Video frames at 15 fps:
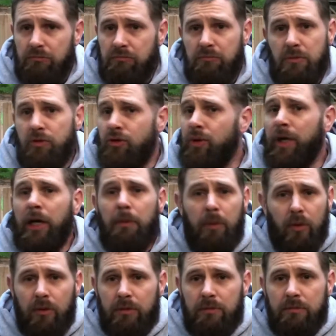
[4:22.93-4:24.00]

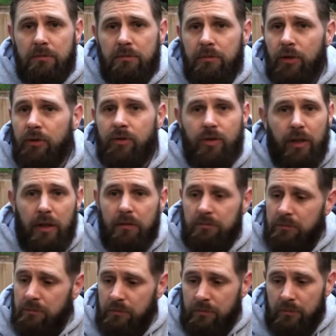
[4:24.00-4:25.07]
drinkable, you can drink
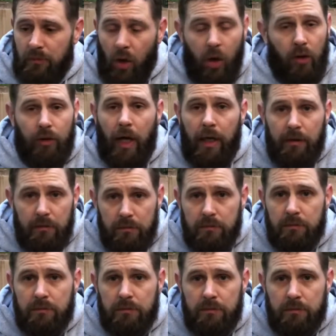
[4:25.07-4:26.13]
all night,
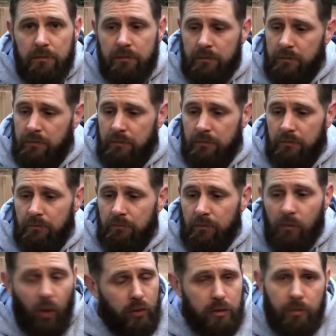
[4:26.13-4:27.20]

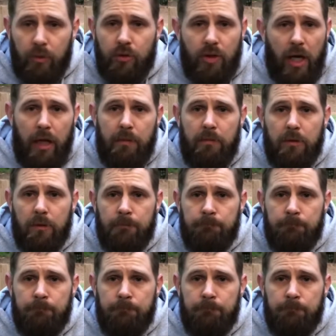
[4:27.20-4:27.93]
multiple drams.